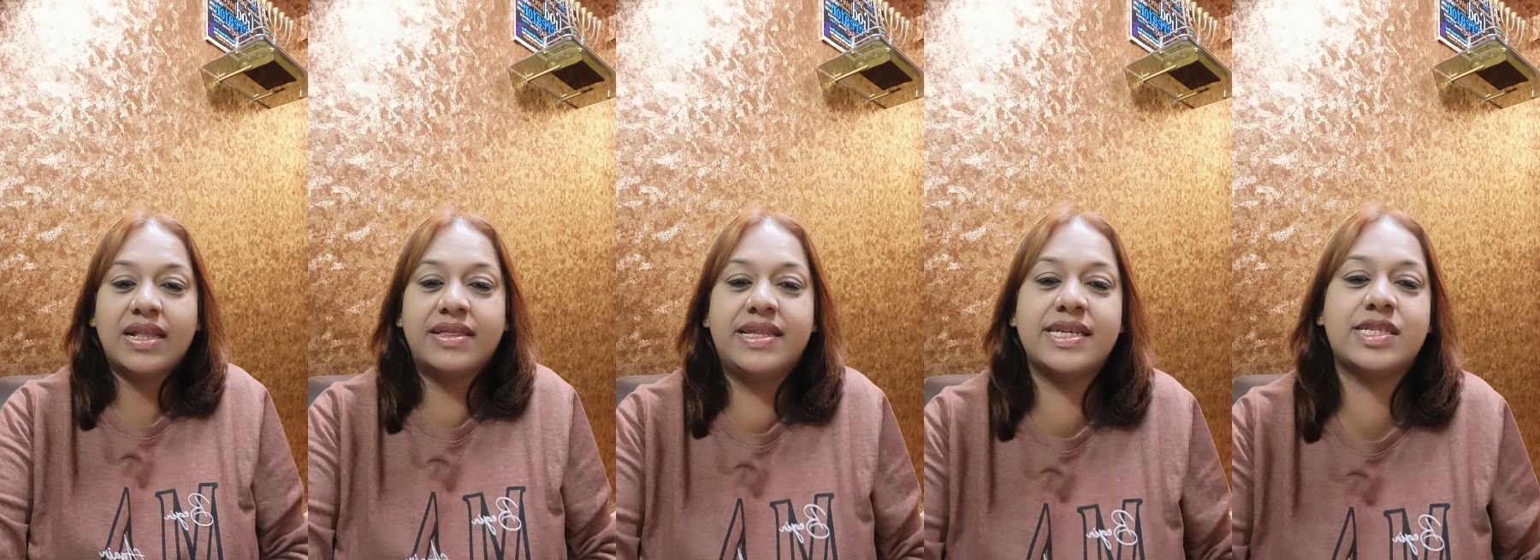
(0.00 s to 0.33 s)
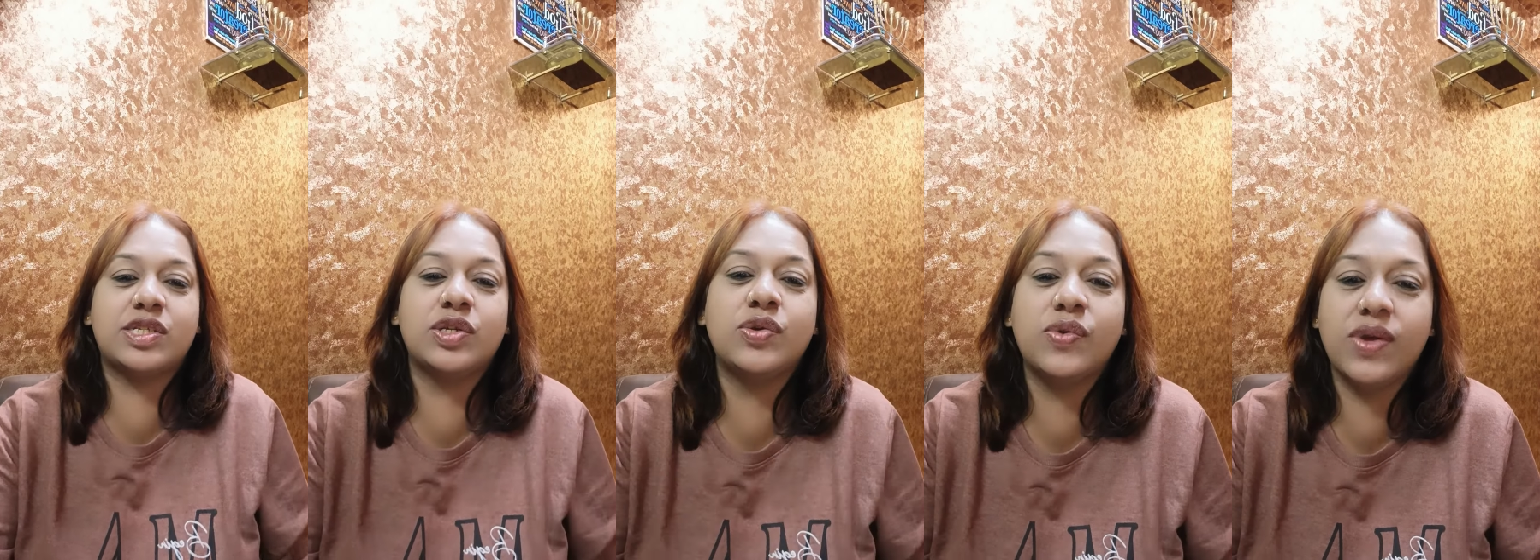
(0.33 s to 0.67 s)

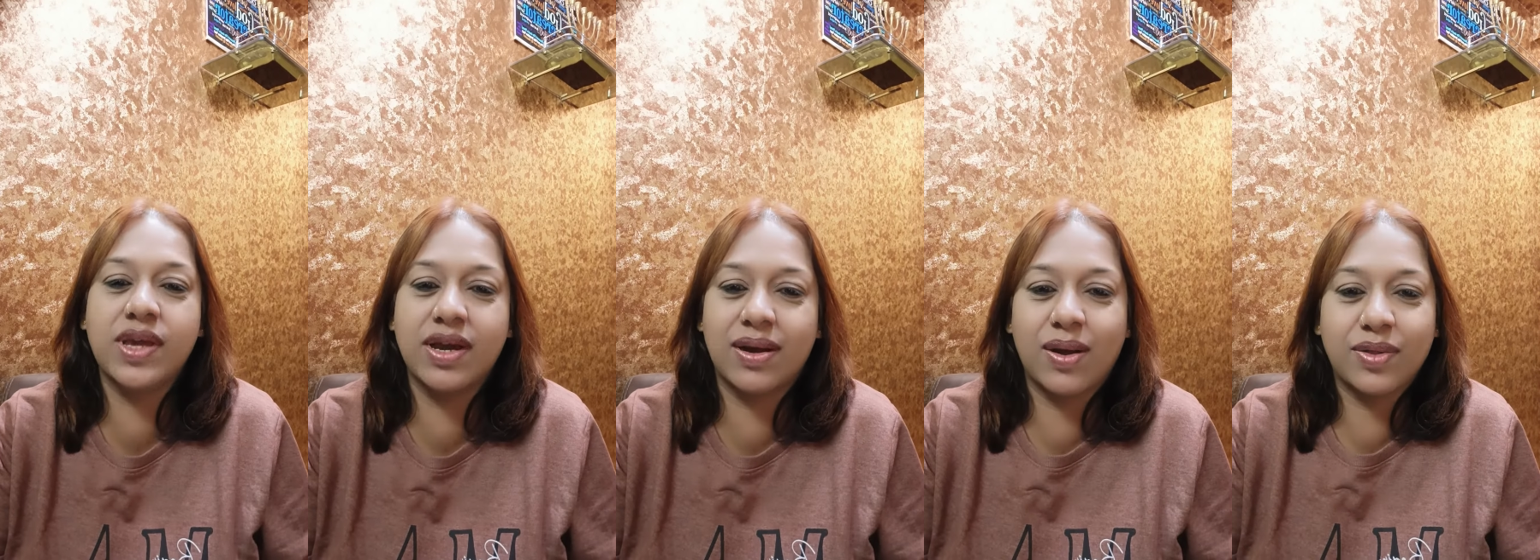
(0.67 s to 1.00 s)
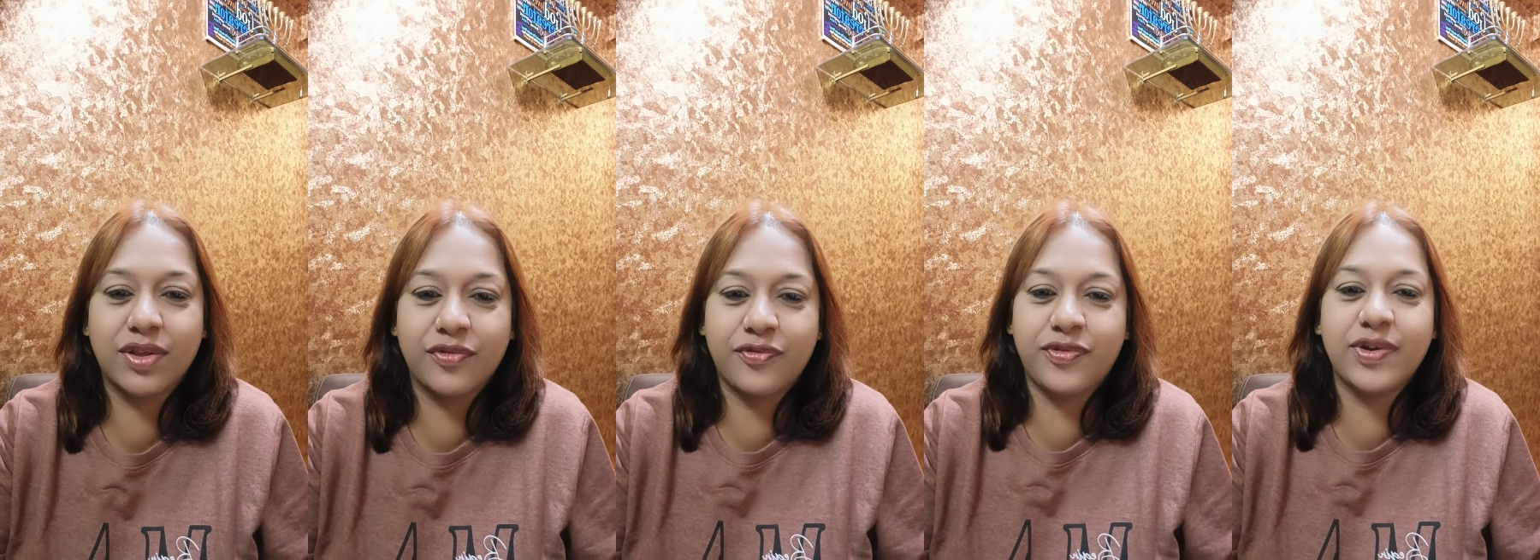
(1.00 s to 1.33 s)
This new year,
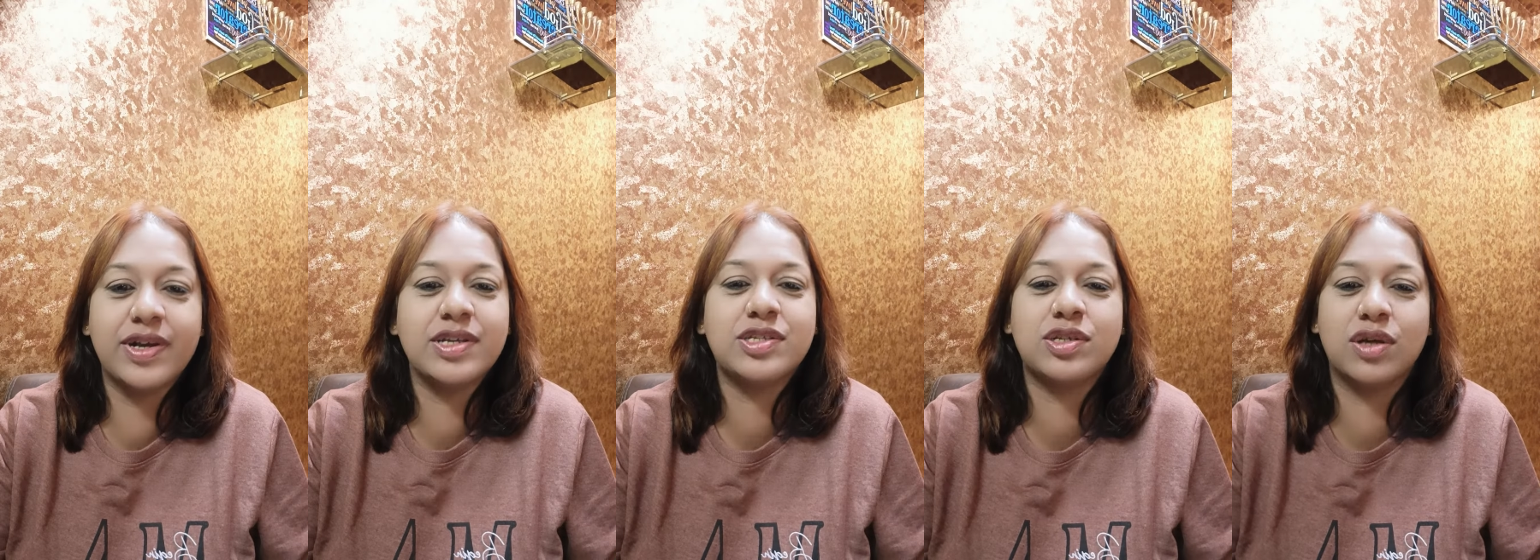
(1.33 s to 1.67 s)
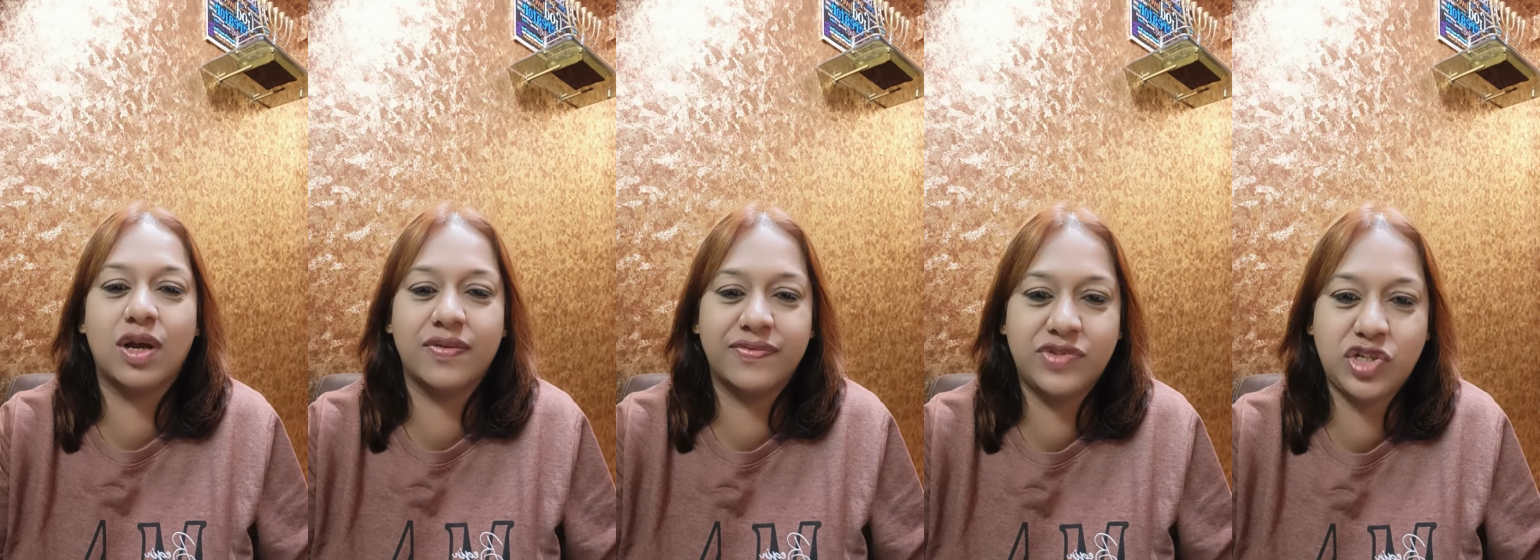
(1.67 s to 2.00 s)
on the 1st
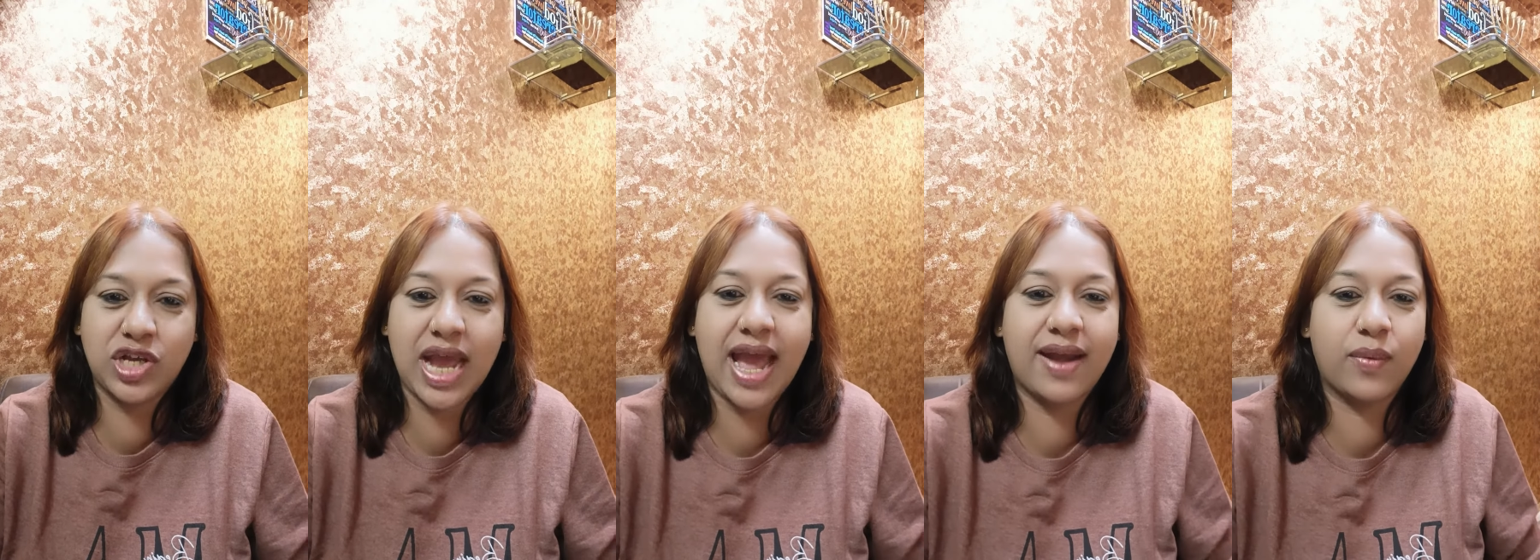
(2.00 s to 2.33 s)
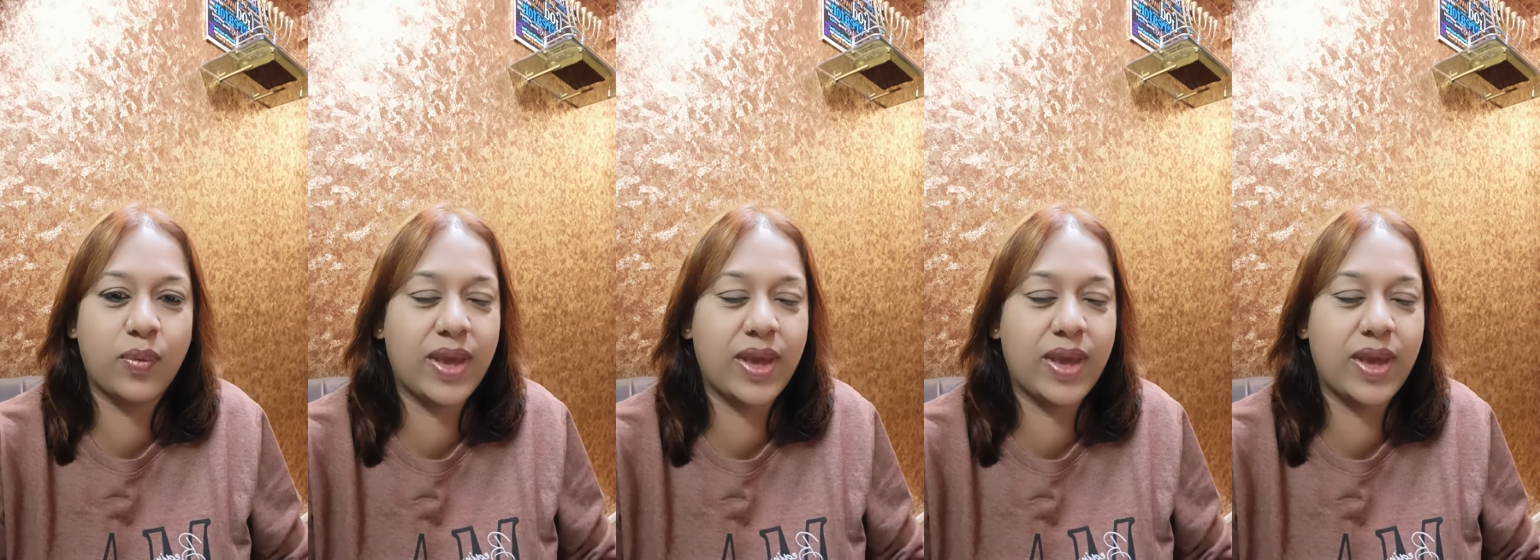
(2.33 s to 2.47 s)
of Jan,